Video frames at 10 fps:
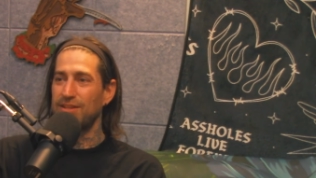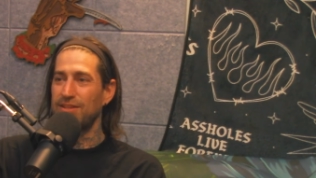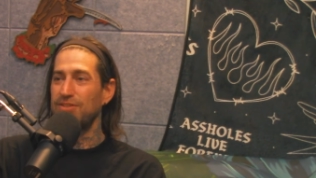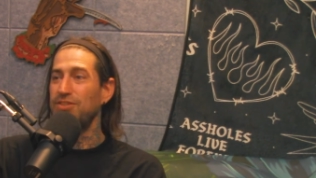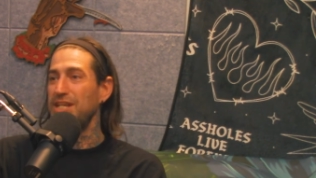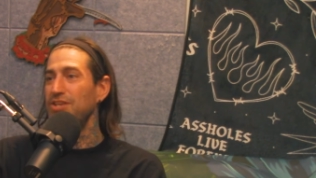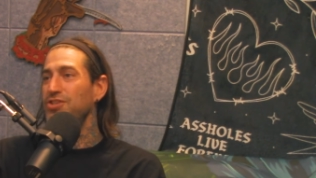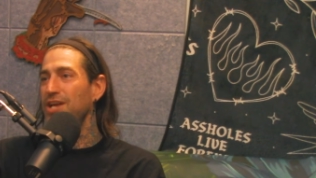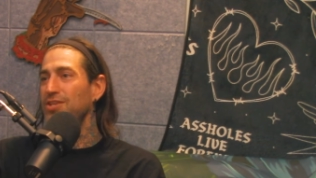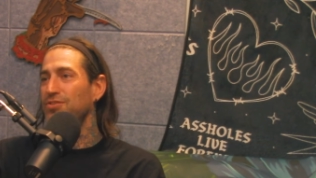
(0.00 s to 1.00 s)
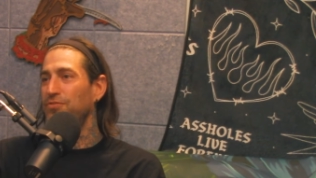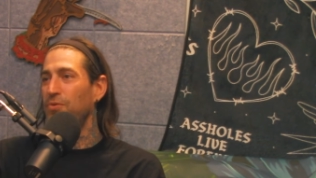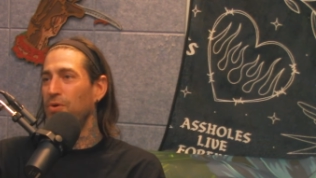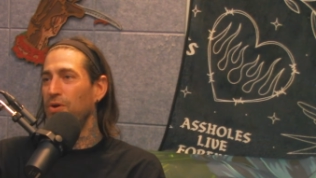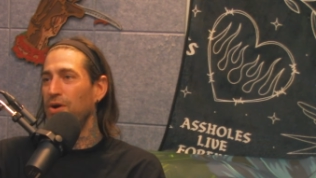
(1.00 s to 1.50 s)
DJs
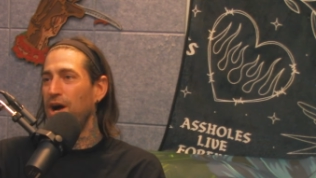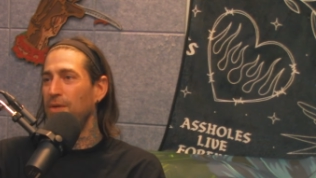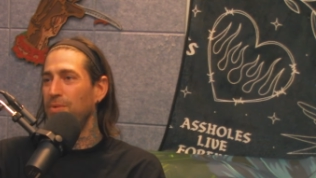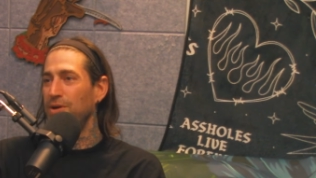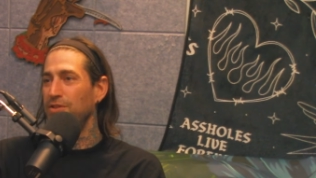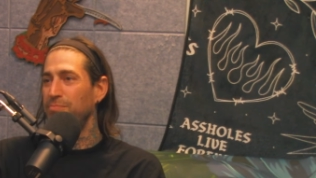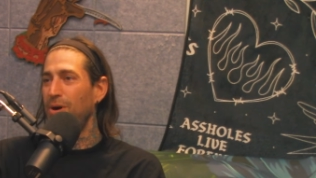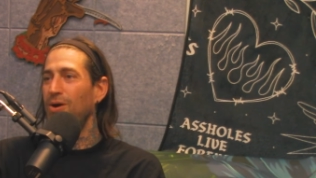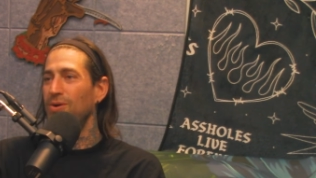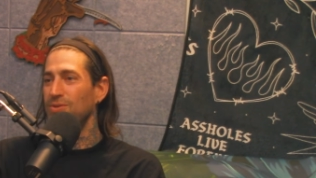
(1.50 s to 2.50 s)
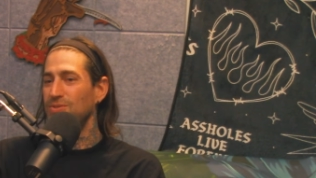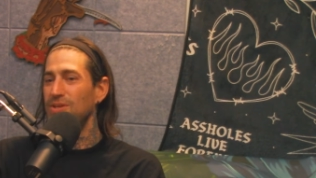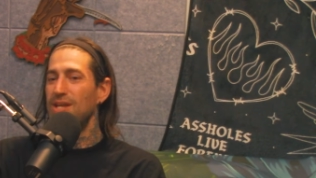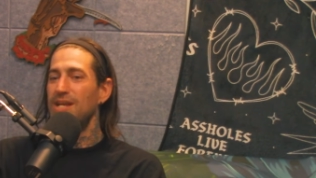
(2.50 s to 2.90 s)
for um, one of the bars